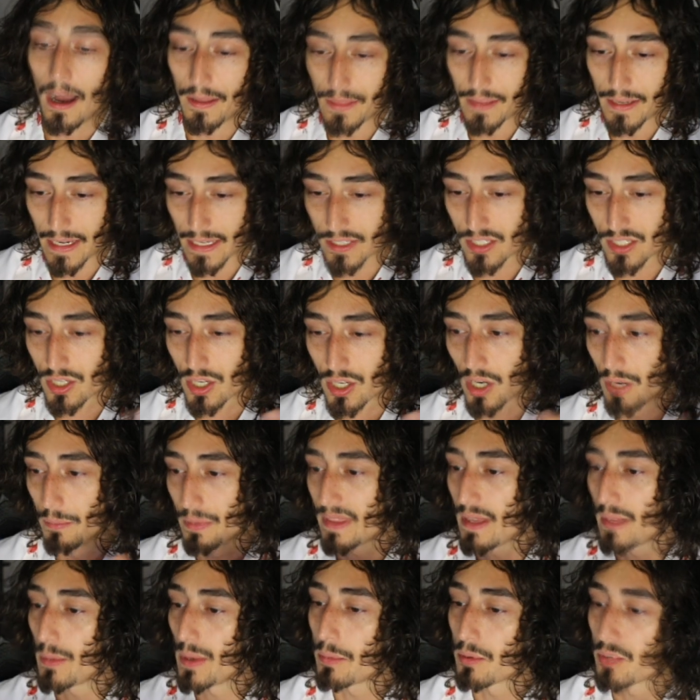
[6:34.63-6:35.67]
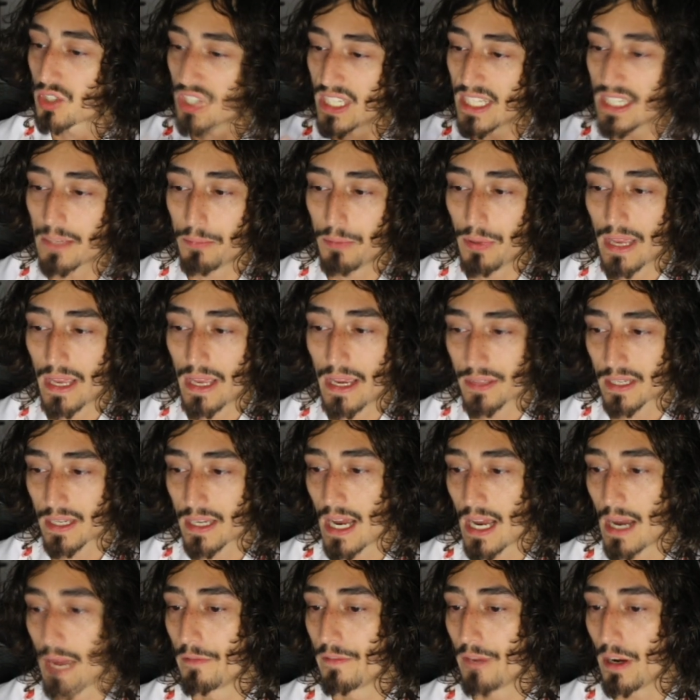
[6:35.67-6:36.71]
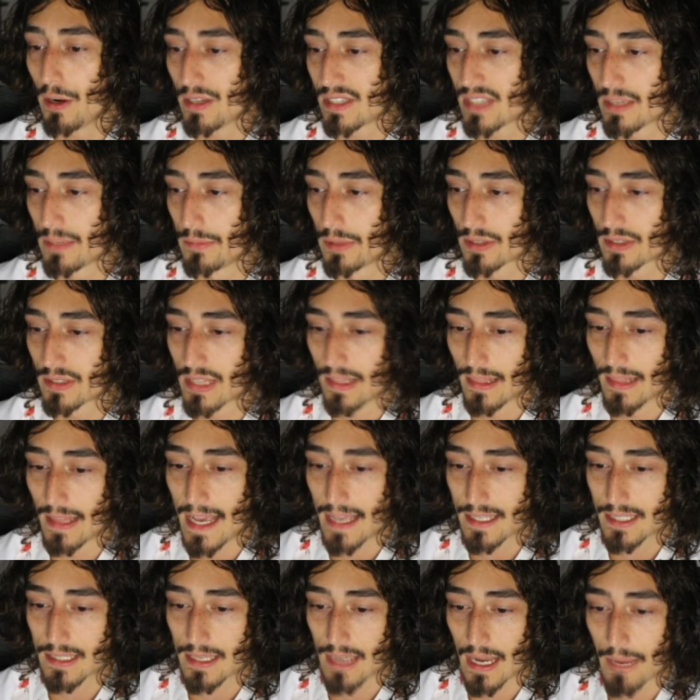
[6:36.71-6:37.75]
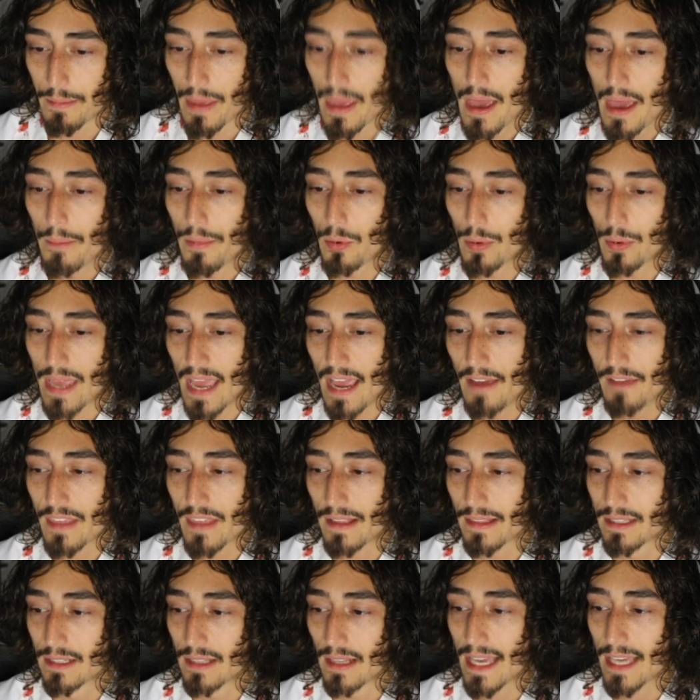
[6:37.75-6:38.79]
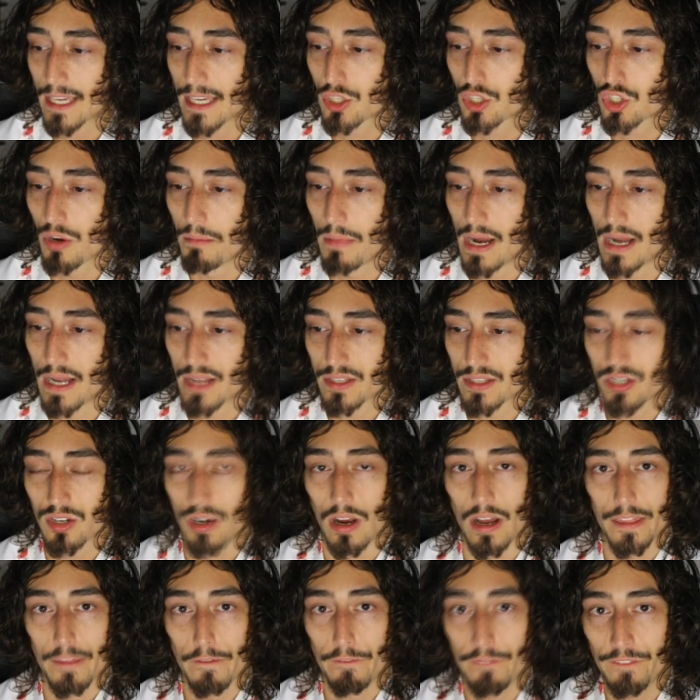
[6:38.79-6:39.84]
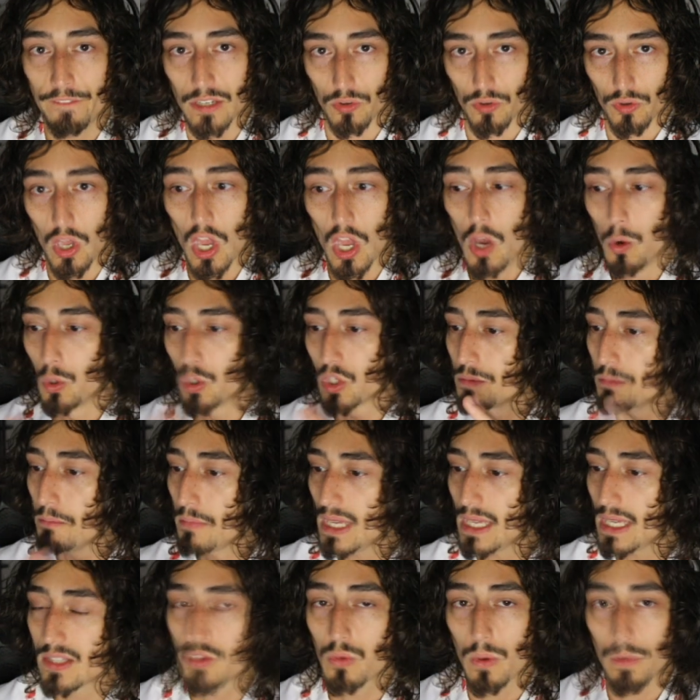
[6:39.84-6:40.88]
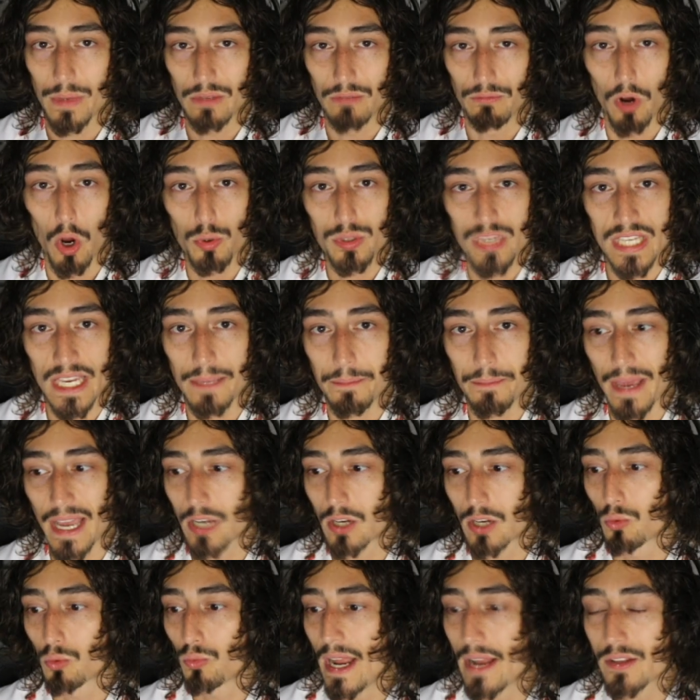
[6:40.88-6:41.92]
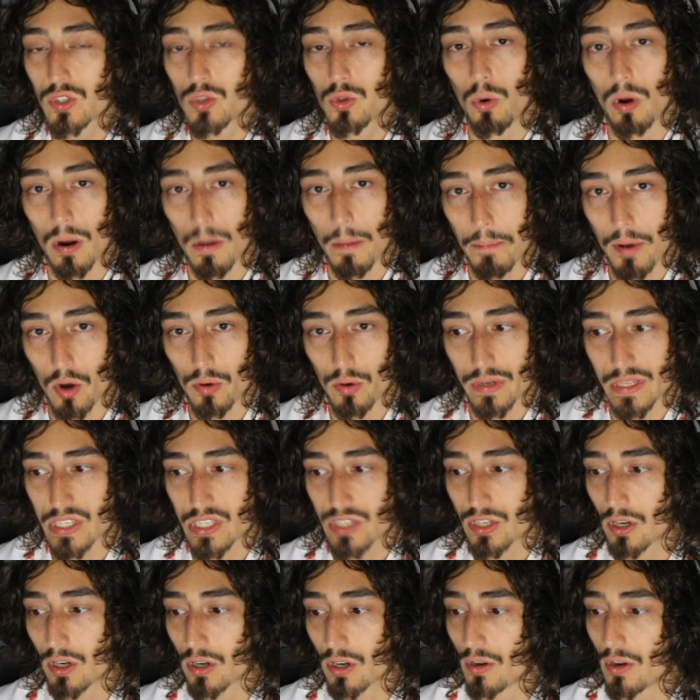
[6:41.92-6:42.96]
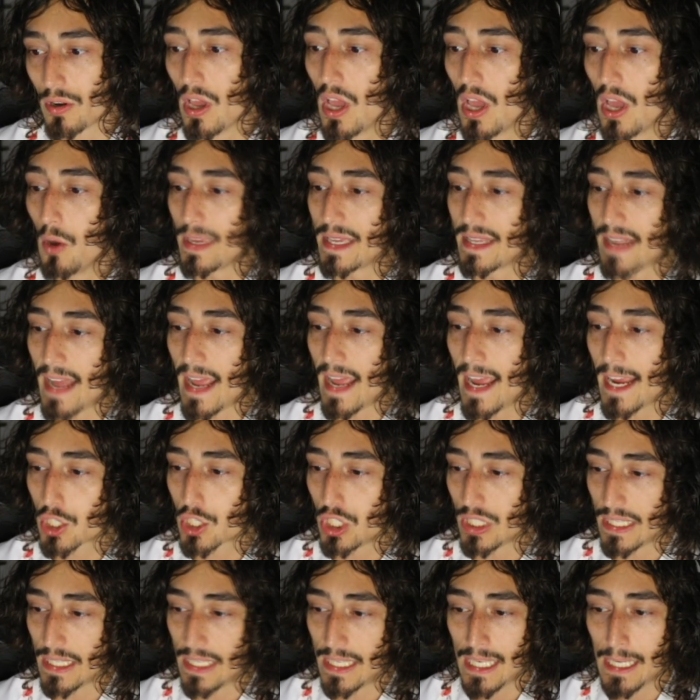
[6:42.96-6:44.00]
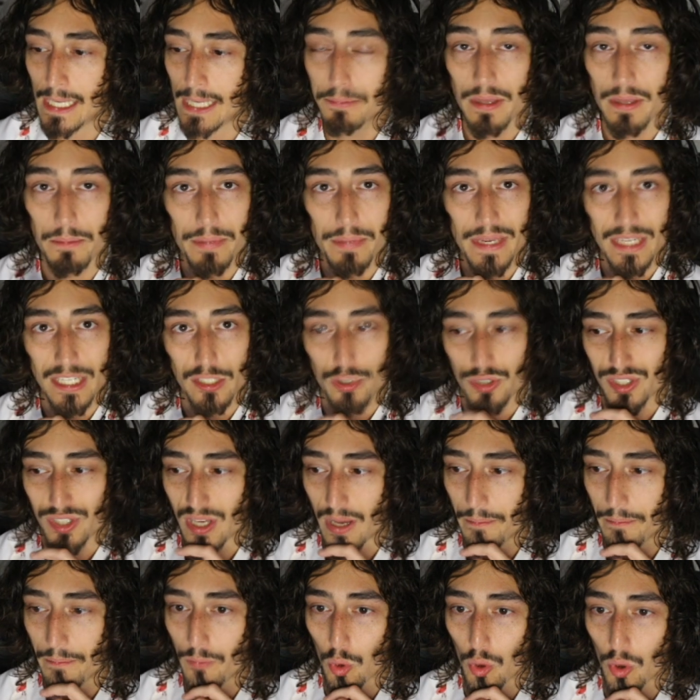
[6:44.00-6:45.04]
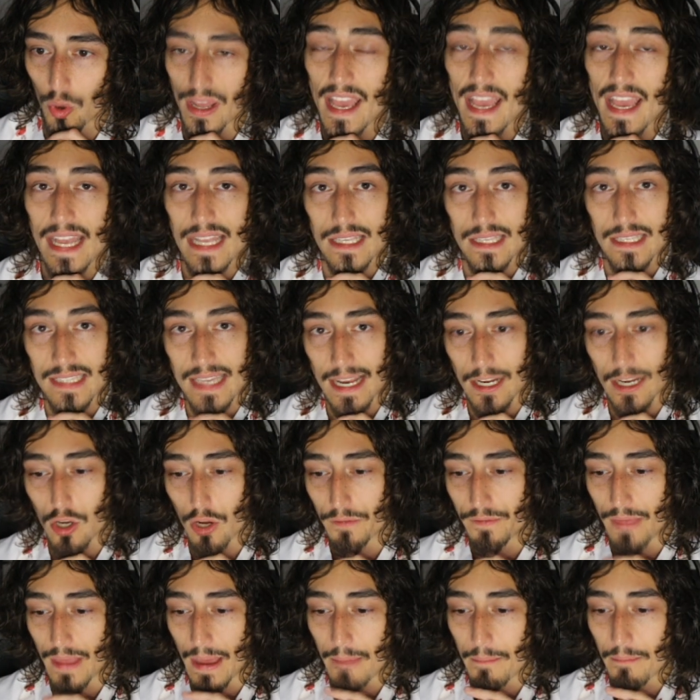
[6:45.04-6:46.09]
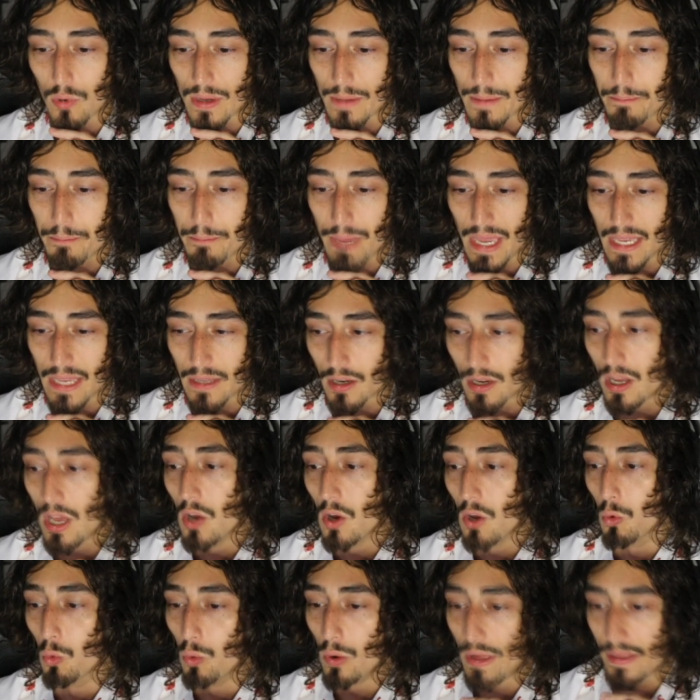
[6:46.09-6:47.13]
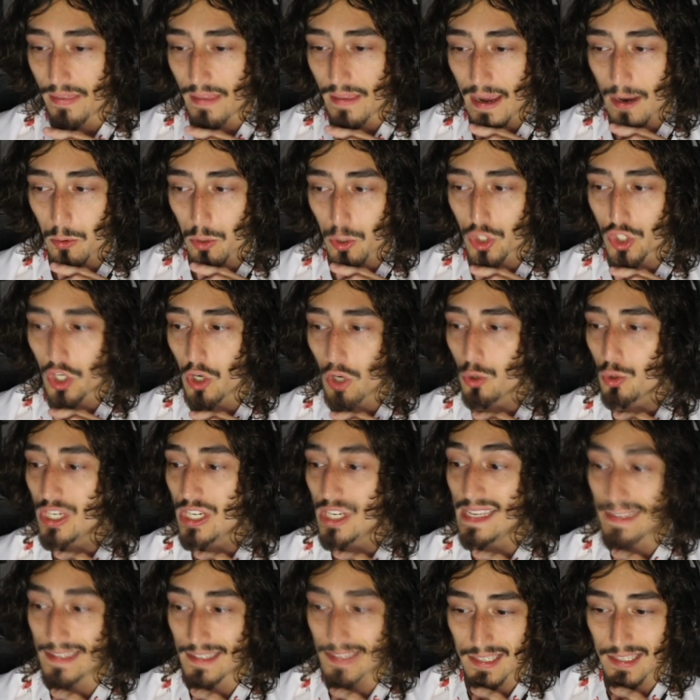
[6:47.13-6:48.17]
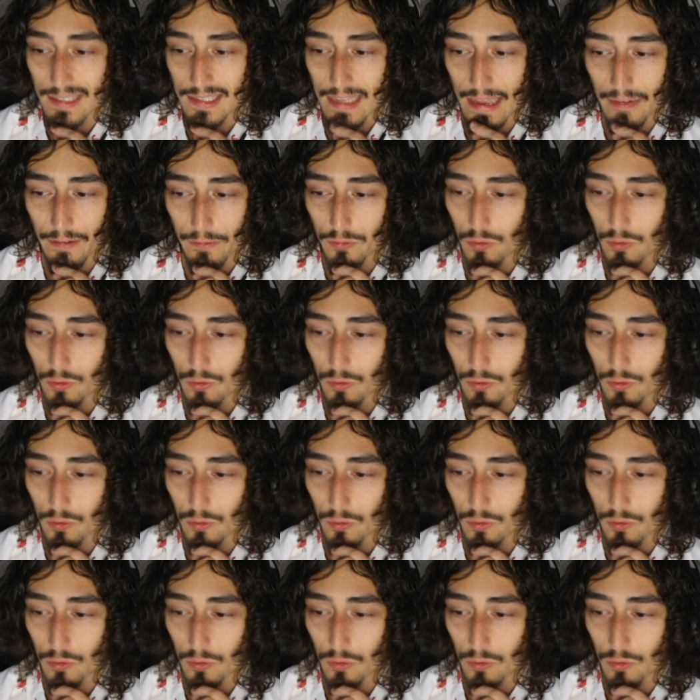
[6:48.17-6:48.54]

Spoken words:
on the next turn. But then we proceed to play out the combo very similar to the last time, but we have that little extra monster on the field, which means when we rotate back around to our opponent's turn, we can actually keep the Beatrice on board and sack off that Moy Beta with our Choji instead.